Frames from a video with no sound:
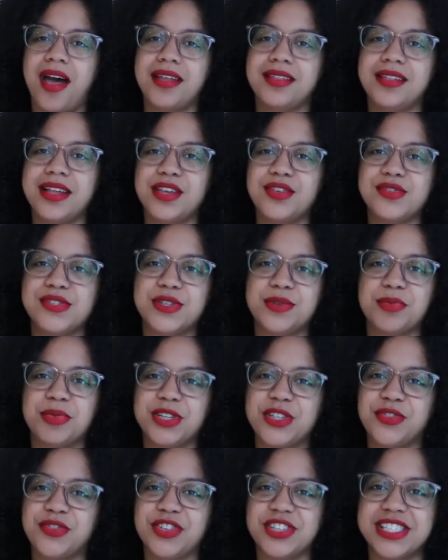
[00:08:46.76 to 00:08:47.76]
Thank you so
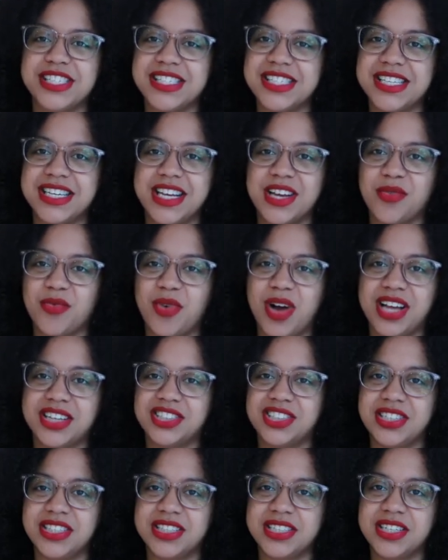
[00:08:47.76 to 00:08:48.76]
much for listening and
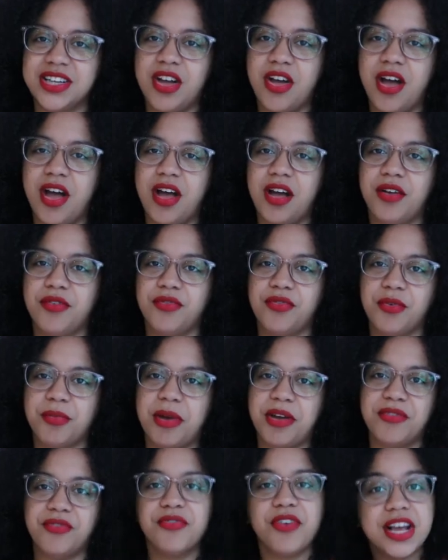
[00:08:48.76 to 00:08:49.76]
watching. For
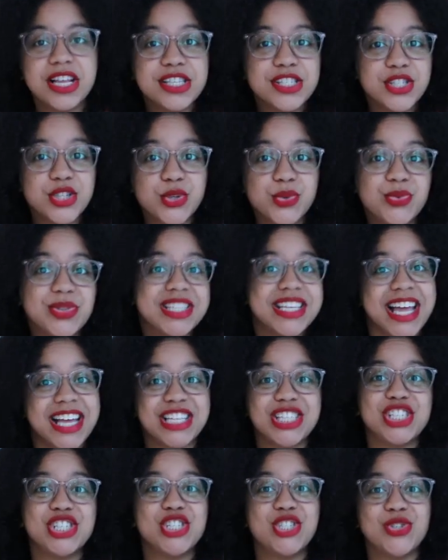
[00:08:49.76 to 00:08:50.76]
my friends who would
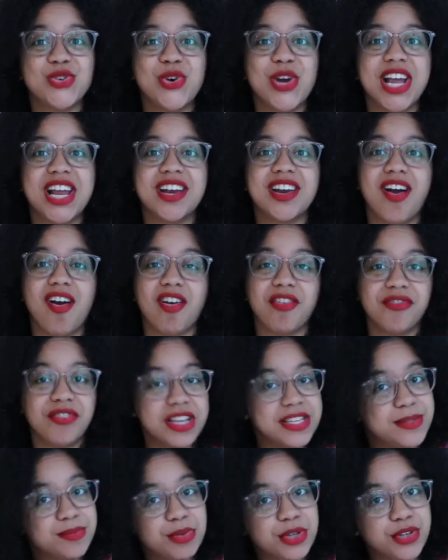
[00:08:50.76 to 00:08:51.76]
like to join our
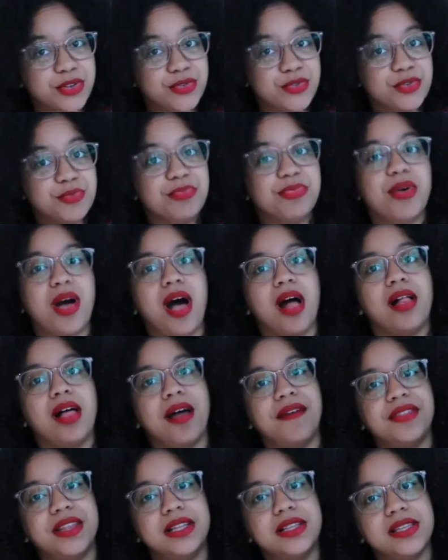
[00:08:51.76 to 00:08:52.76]
Facebook group, I'll
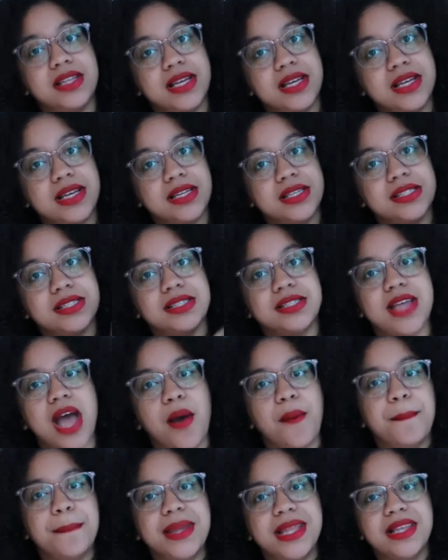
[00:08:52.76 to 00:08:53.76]
have the link
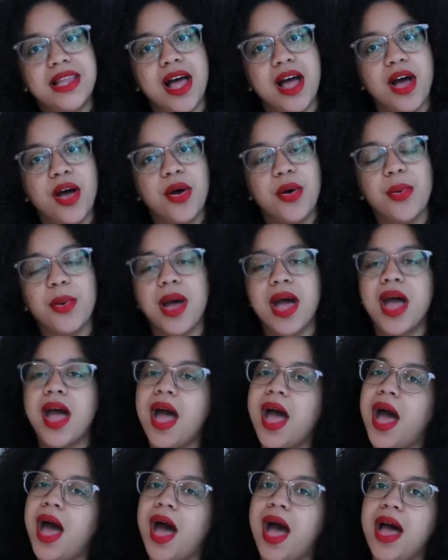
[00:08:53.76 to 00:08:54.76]
down below.
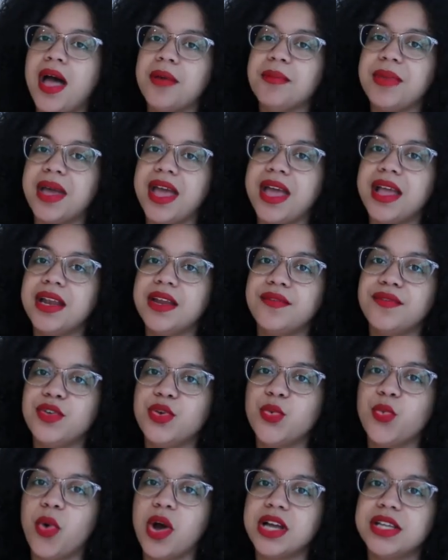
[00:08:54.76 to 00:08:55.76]
And if
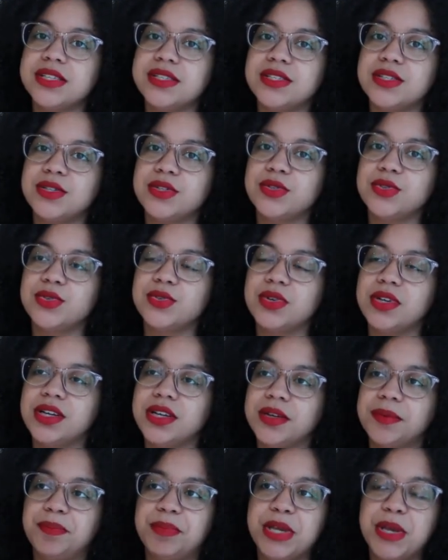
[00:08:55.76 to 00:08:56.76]
you want to
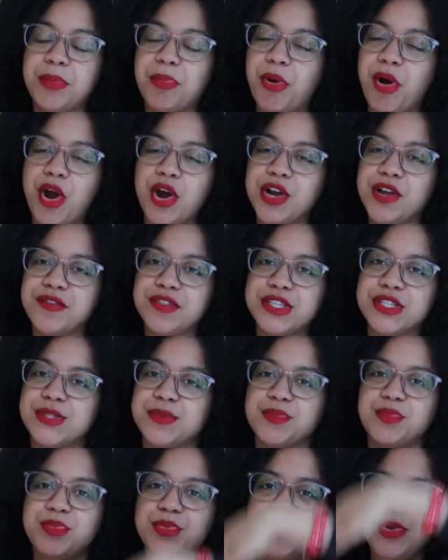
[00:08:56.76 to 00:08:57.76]
be a part of this
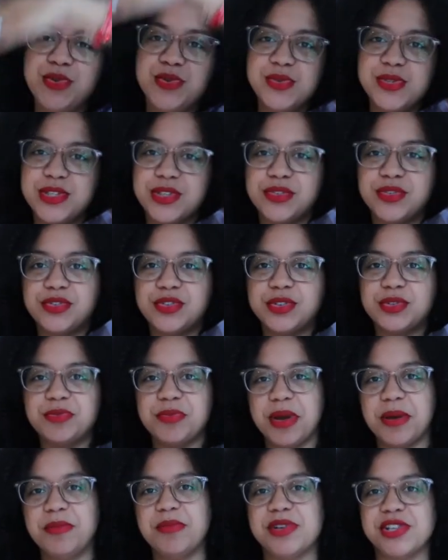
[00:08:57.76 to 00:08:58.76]
beautiful
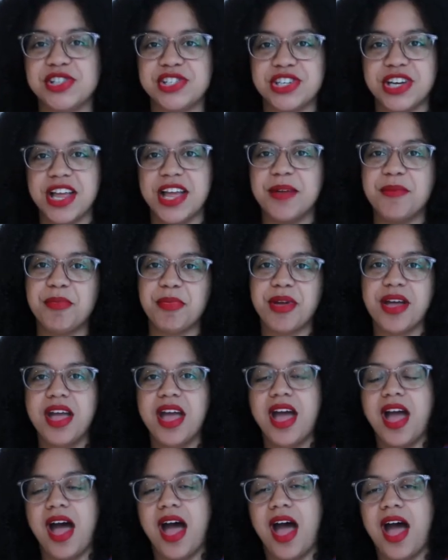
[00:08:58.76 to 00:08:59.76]
membership,
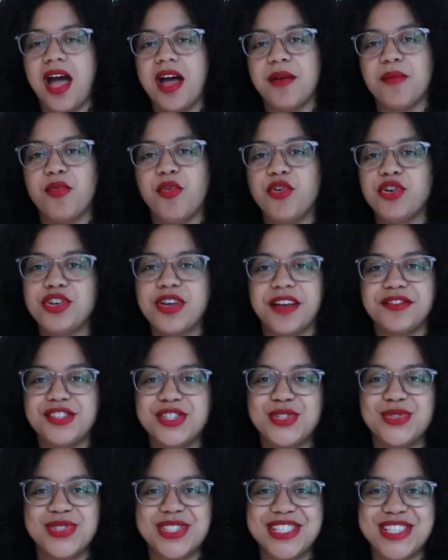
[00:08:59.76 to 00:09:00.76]
all you have
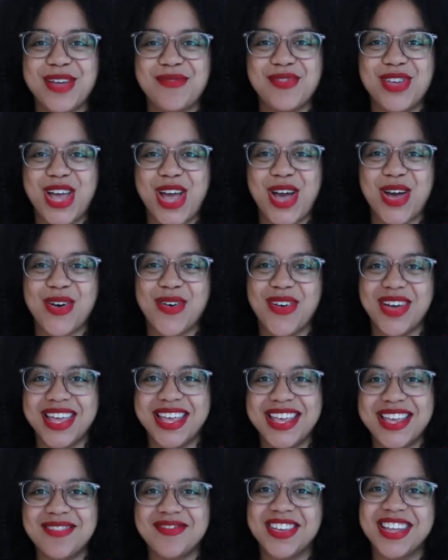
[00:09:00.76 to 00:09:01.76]
to do is send me a quick
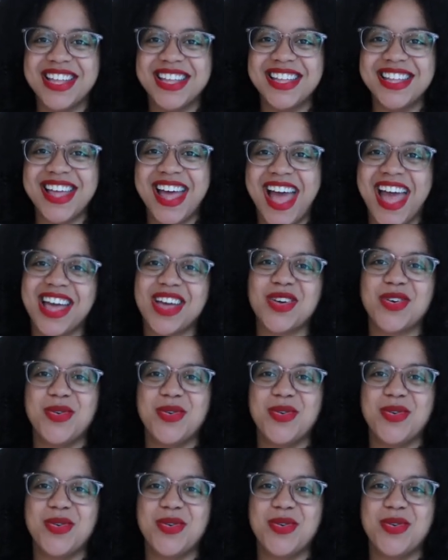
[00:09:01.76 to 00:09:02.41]
email at